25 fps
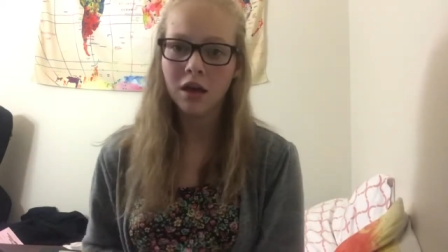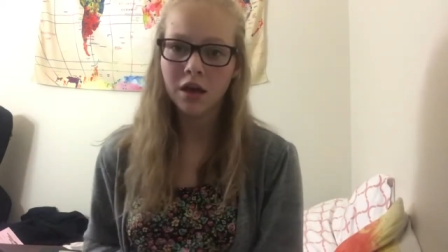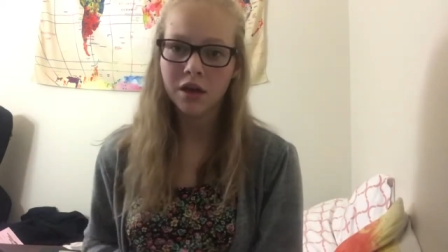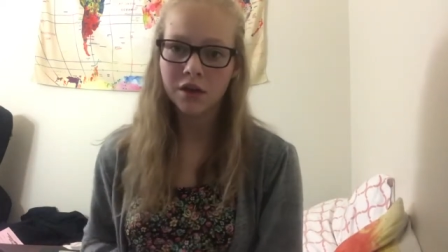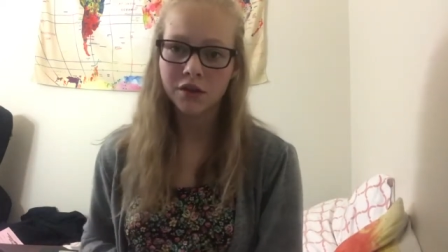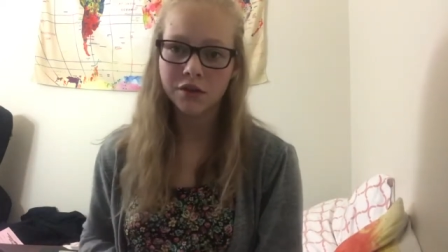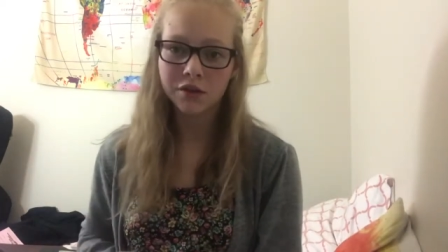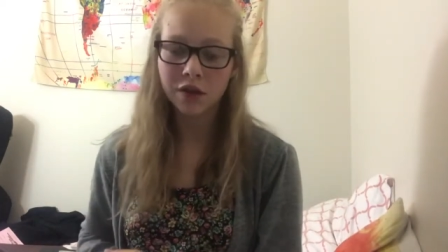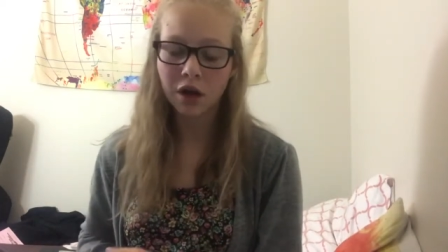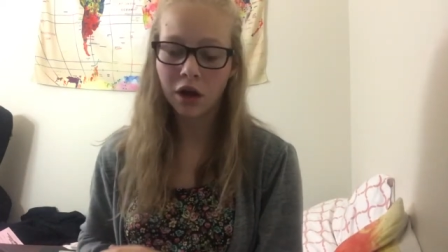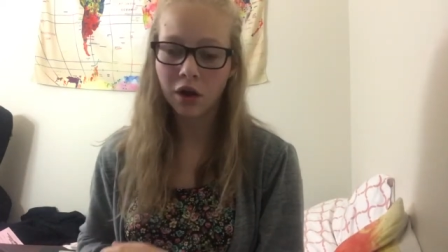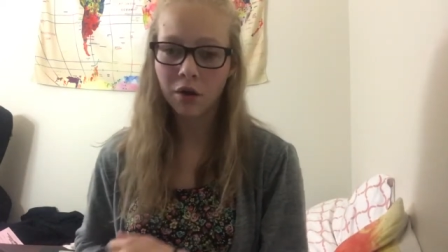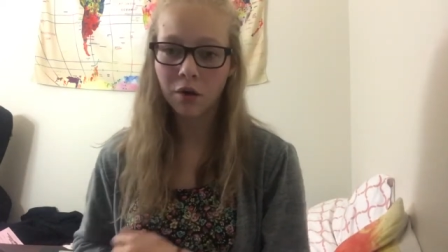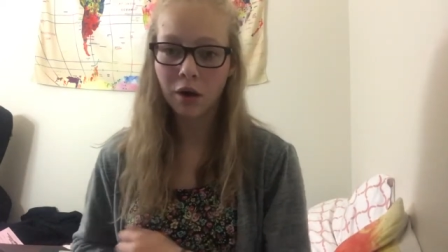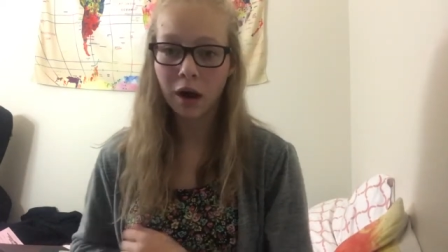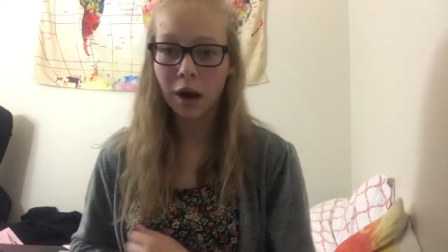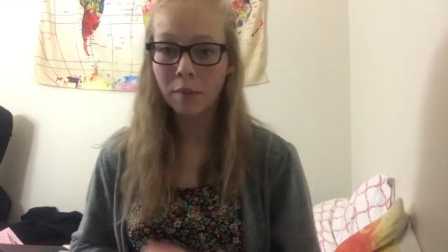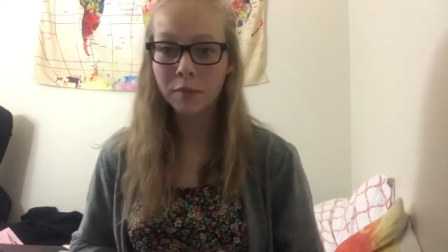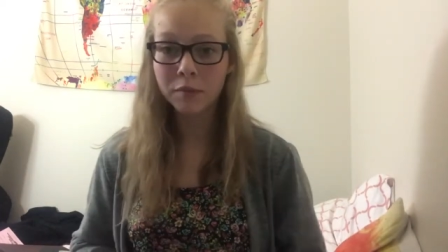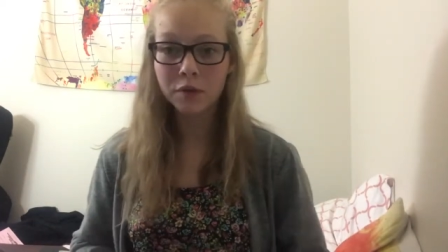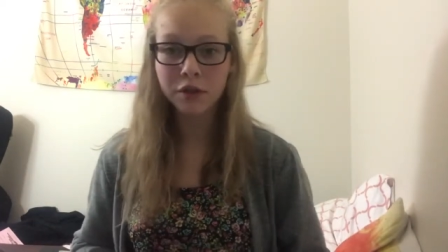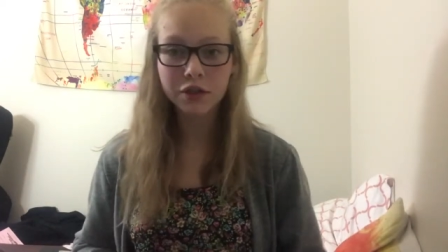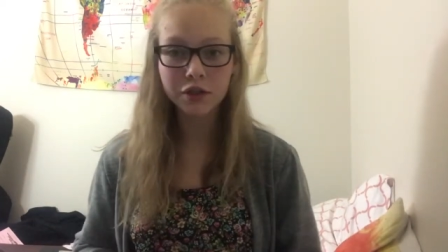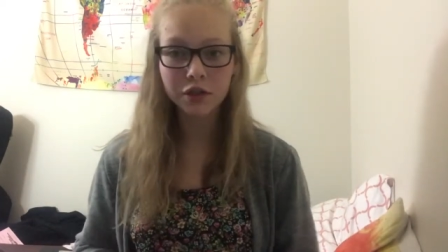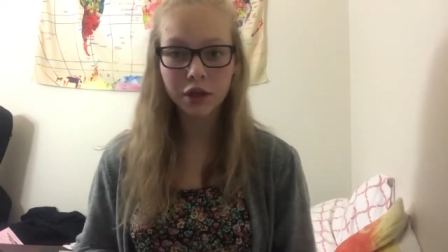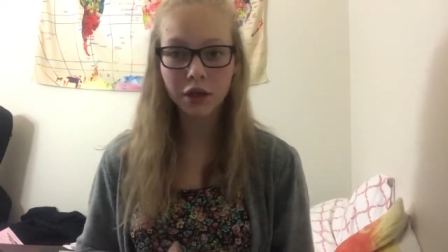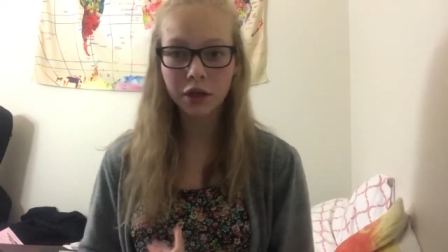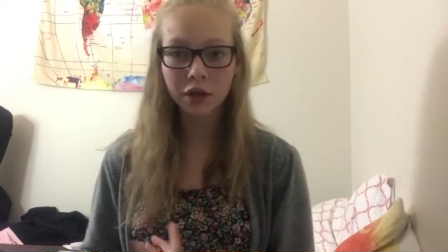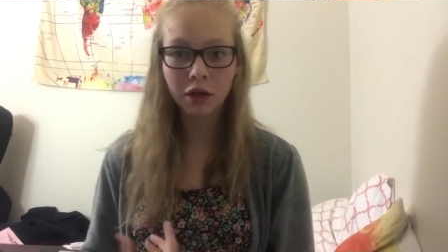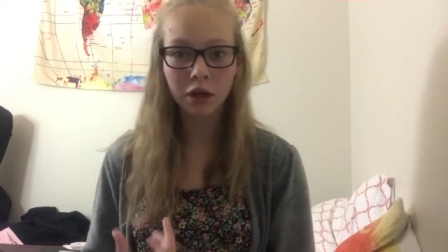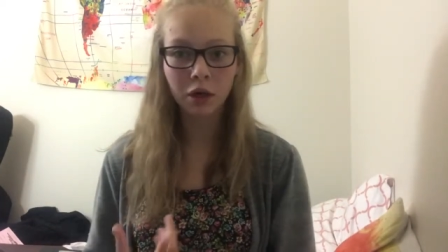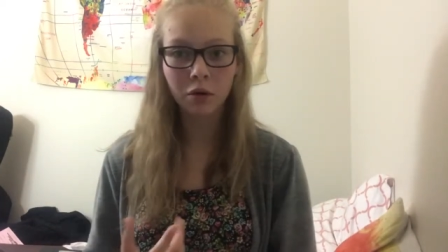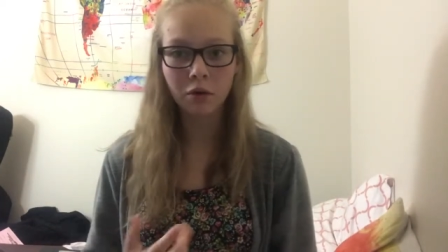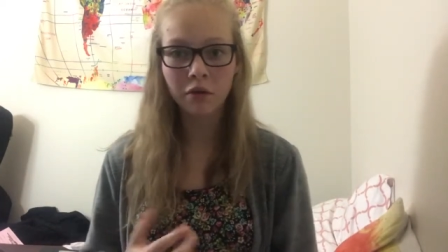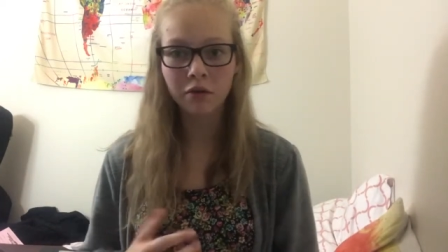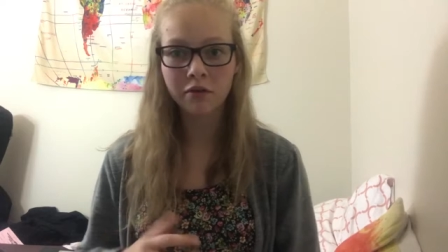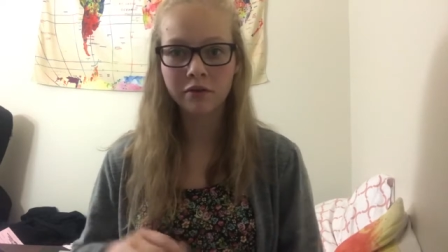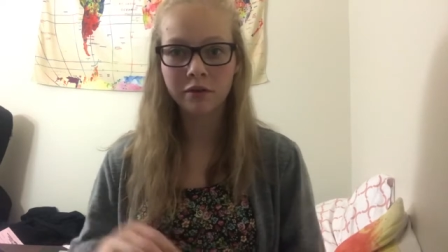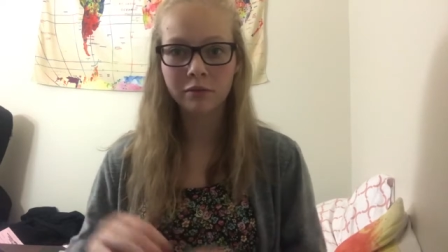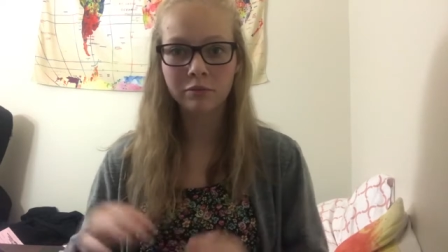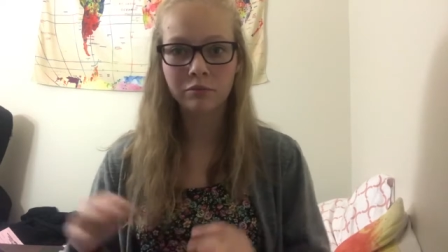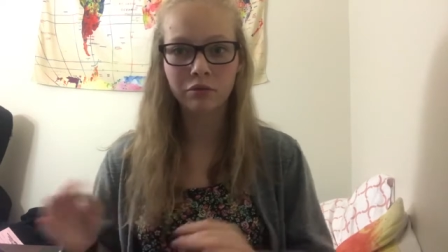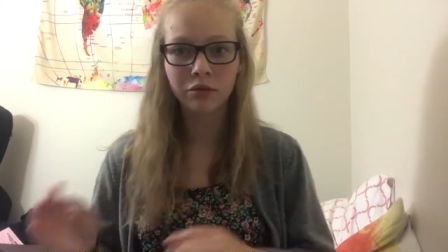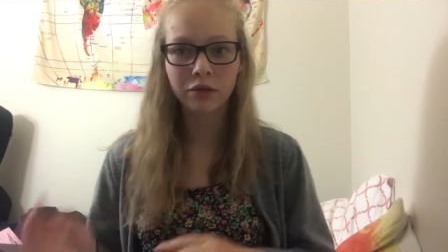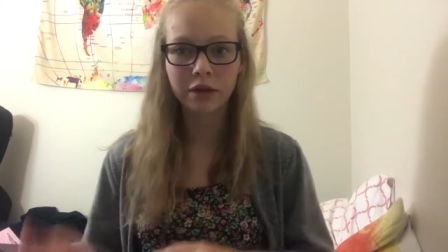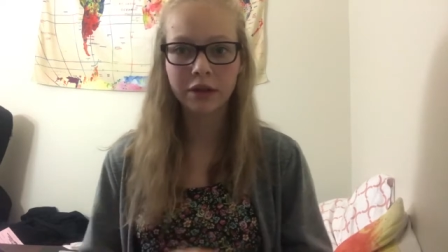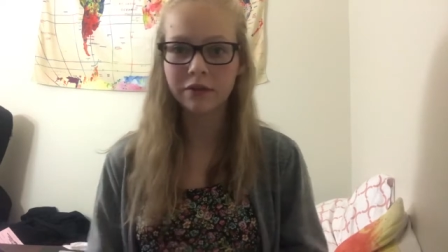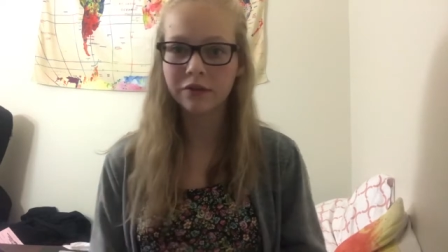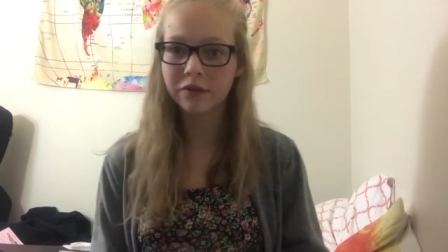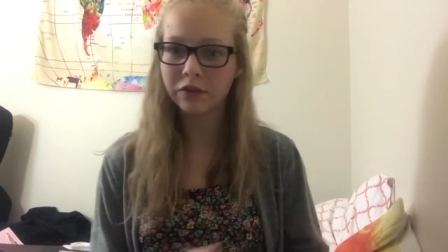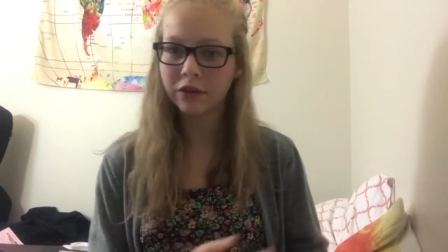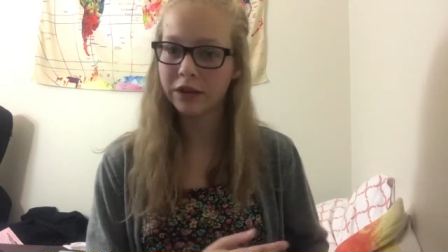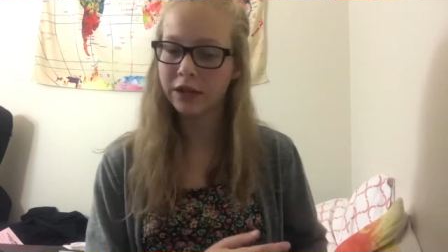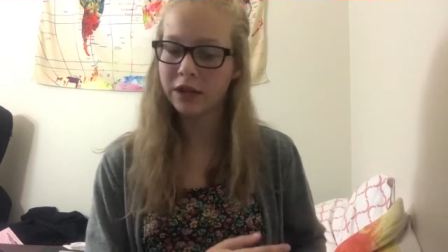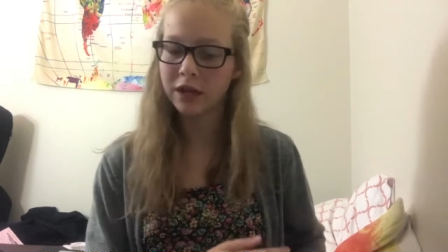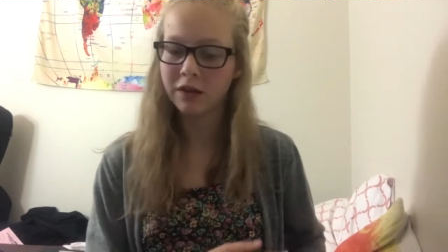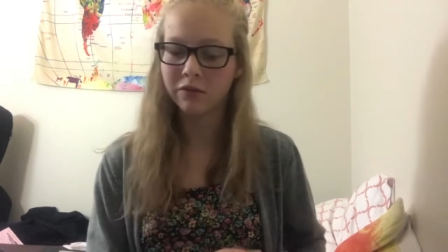So I'm just going to go over briefly